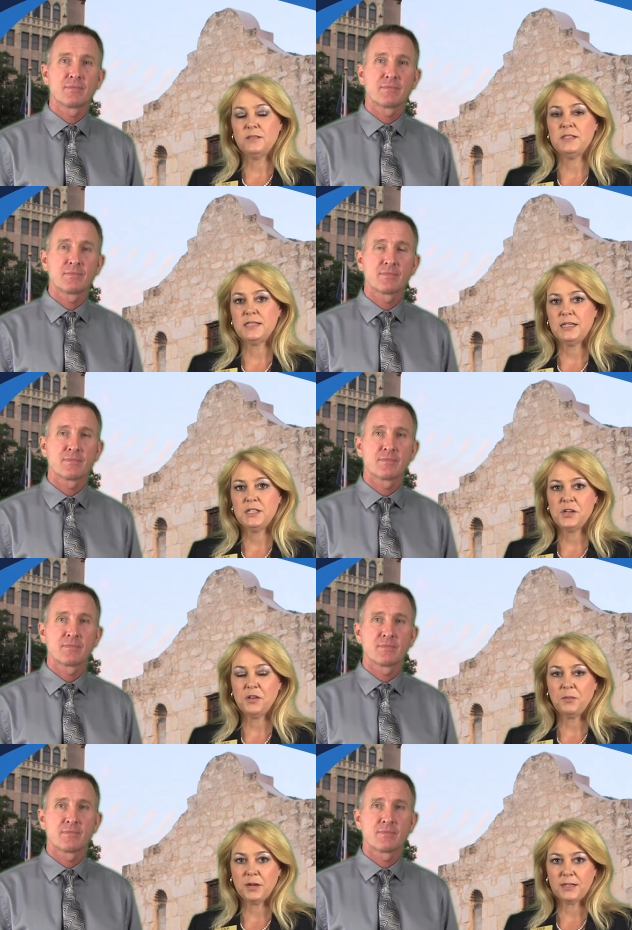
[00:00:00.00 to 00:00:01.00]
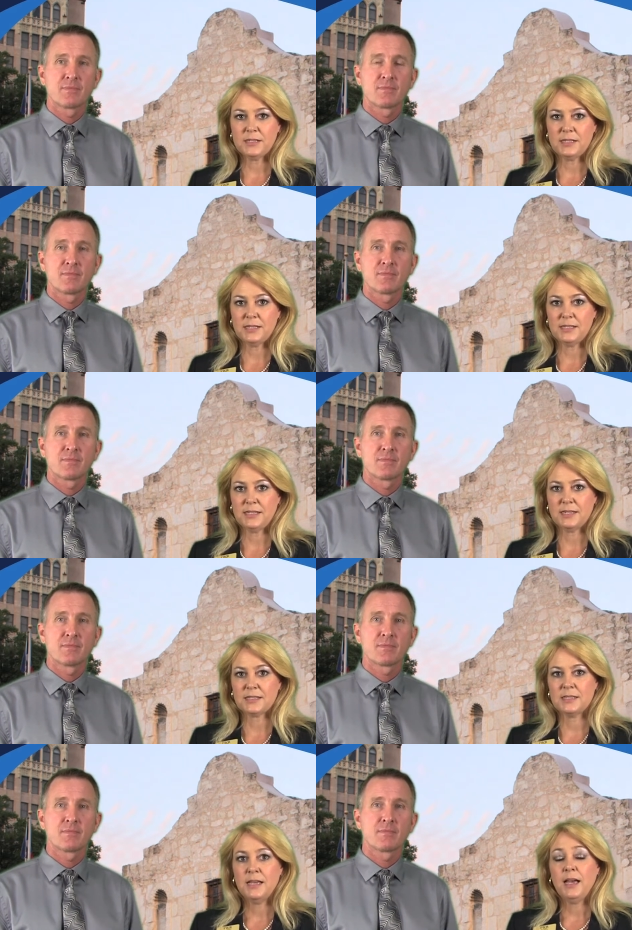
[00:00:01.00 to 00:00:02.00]
Speaker 1: of the San Antonio Market
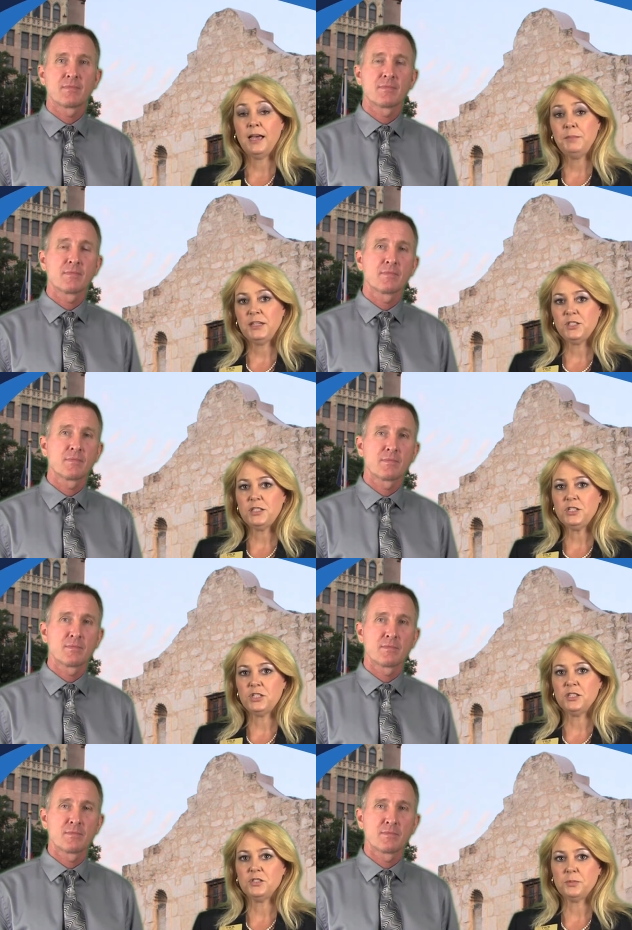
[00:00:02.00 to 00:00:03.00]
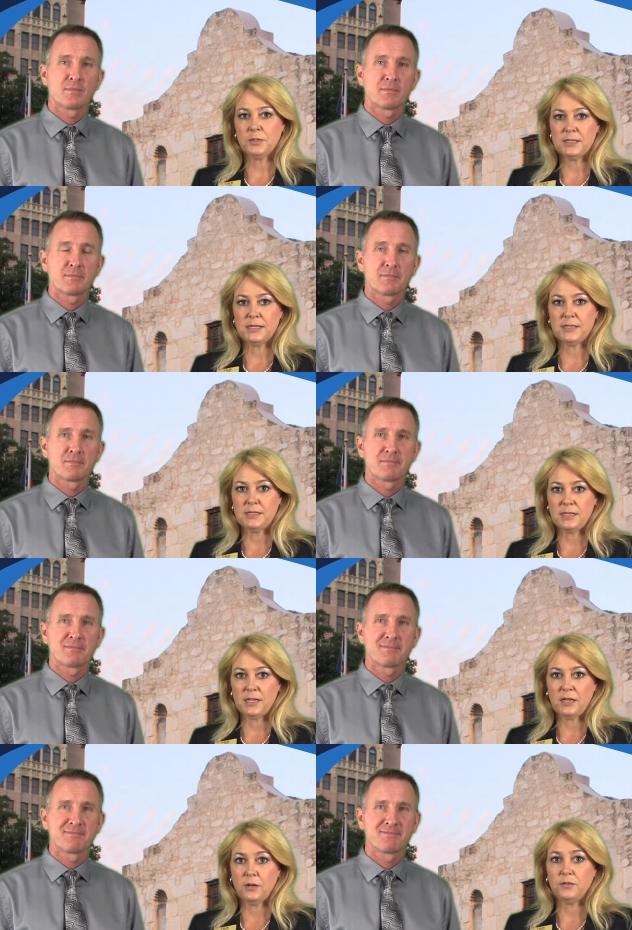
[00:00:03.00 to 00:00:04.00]
Statistics. I'm Angela Shields, your president and
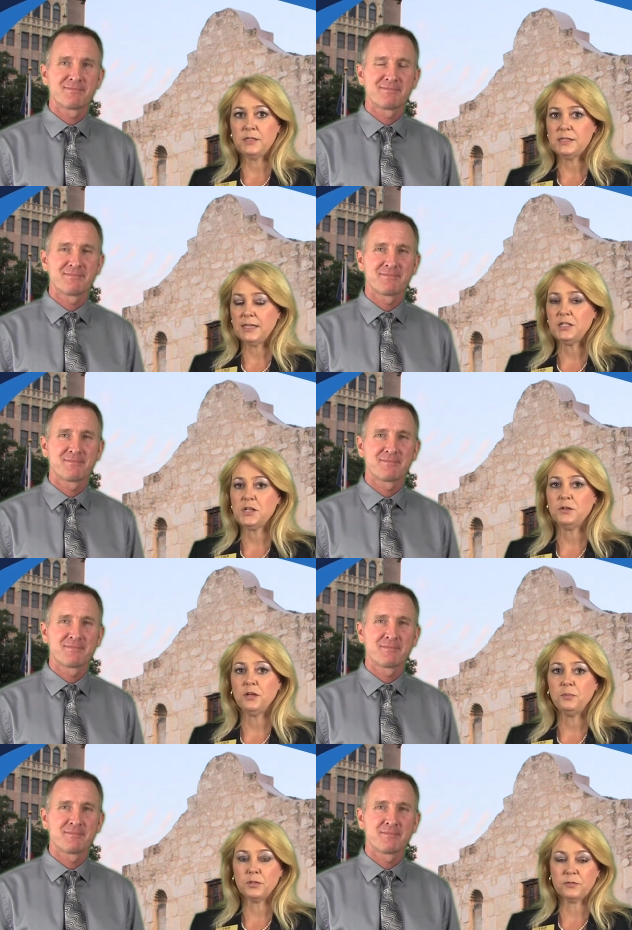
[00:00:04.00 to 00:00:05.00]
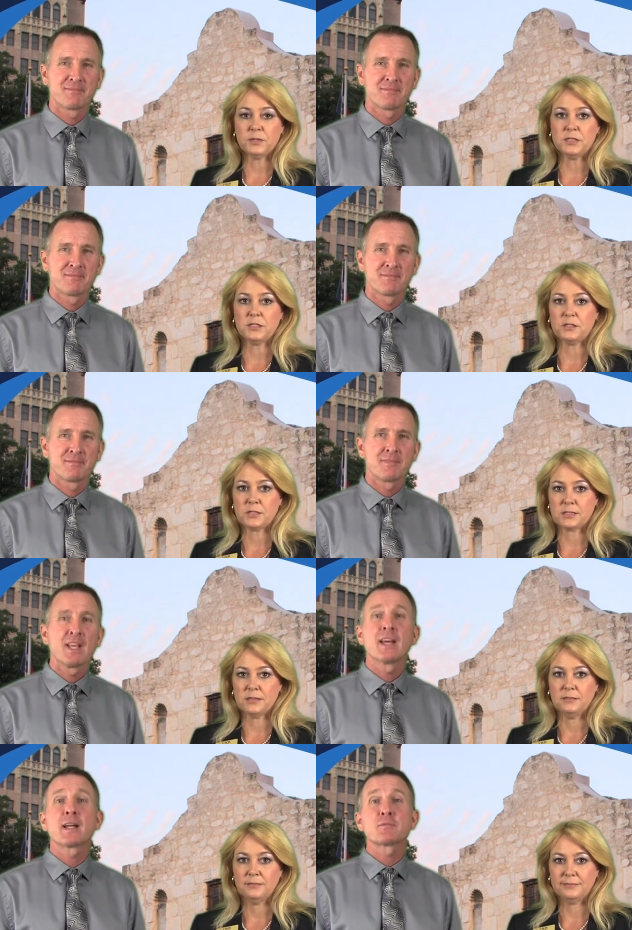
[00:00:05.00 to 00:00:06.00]
CEO of the San Antonio Board of Realtors.
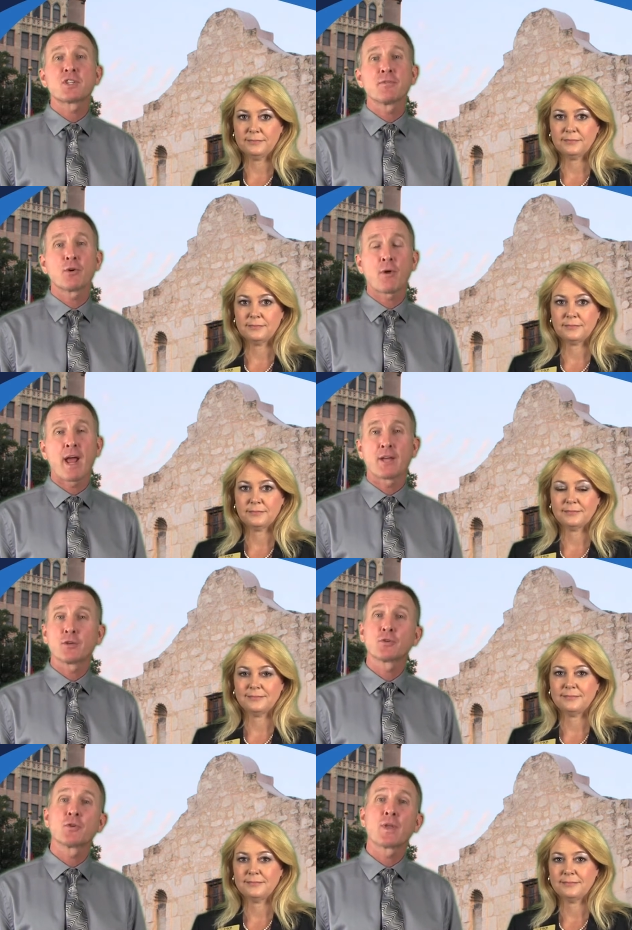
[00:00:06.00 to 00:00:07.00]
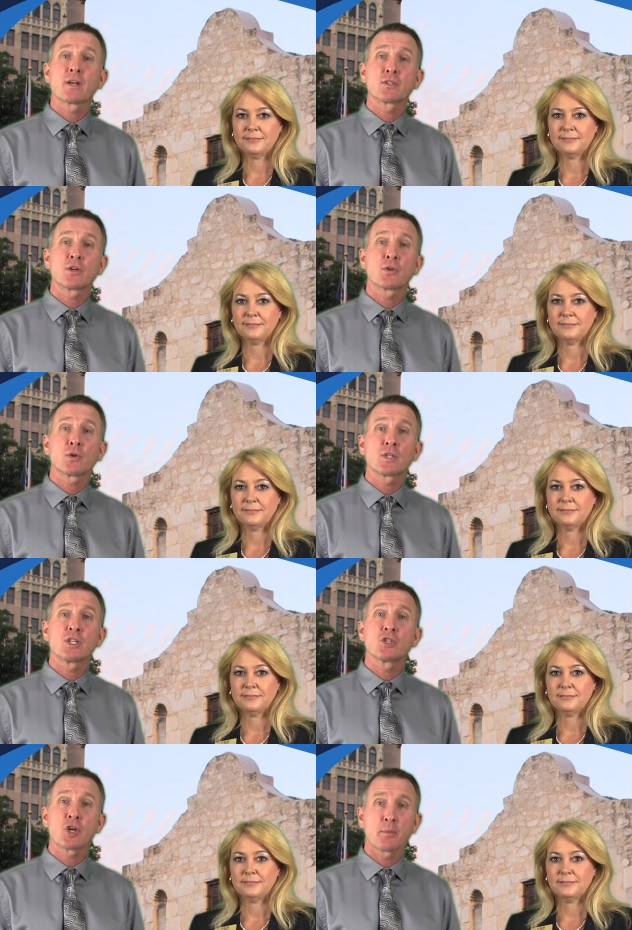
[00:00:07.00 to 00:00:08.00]
Speaker 2: And I'm Steven Gragg, your
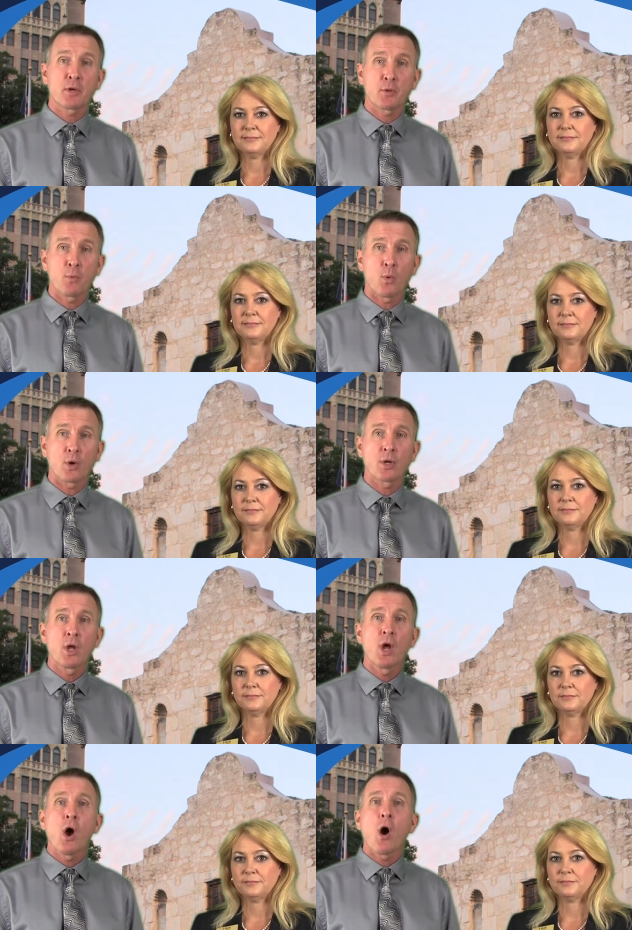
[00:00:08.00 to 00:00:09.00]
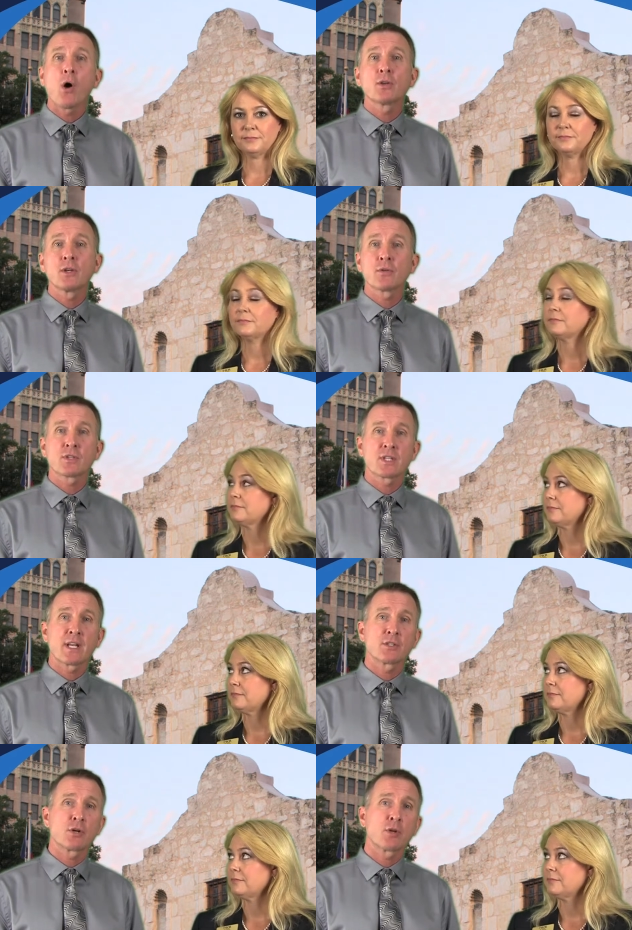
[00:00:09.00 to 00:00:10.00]
2013 chairman of the board. All year, the
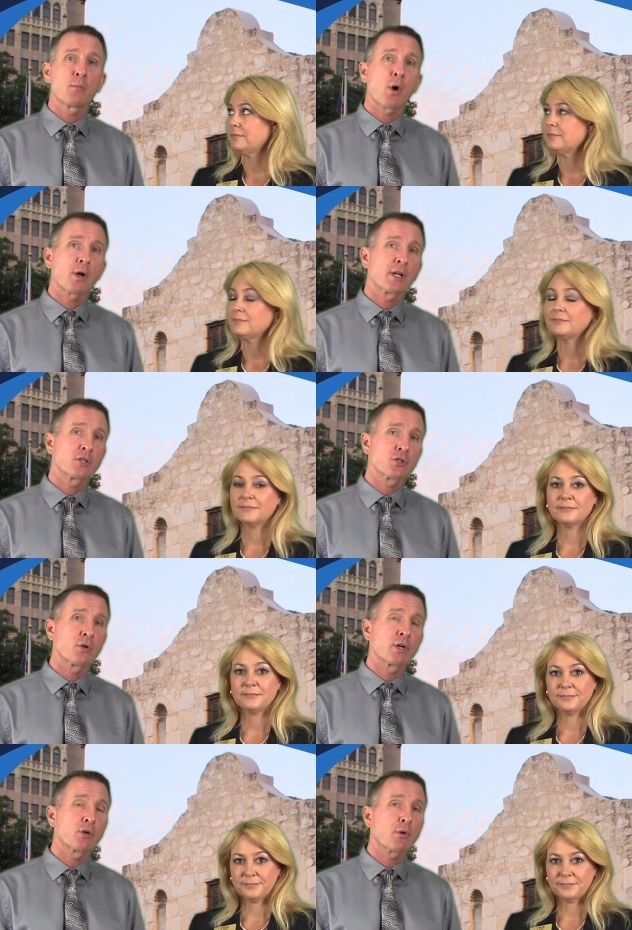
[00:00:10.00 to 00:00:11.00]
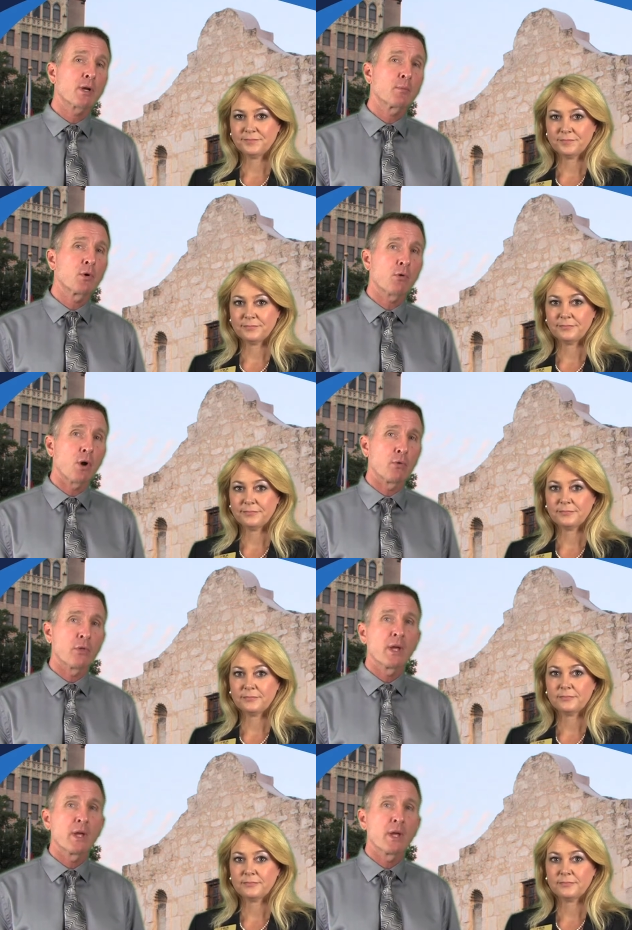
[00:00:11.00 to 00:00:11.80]
San Antonio market has shown incredible growth,